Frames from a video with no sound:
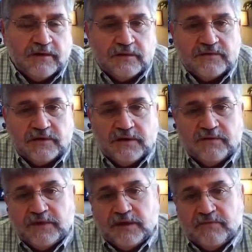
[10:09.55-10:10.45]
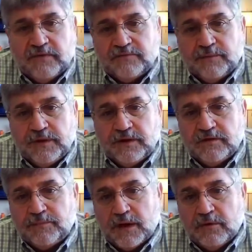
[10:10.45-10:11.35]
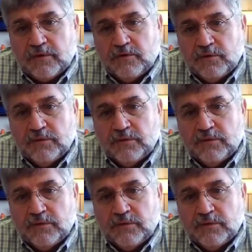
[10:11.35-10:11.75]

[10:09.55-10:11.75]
a significant investment in his power cord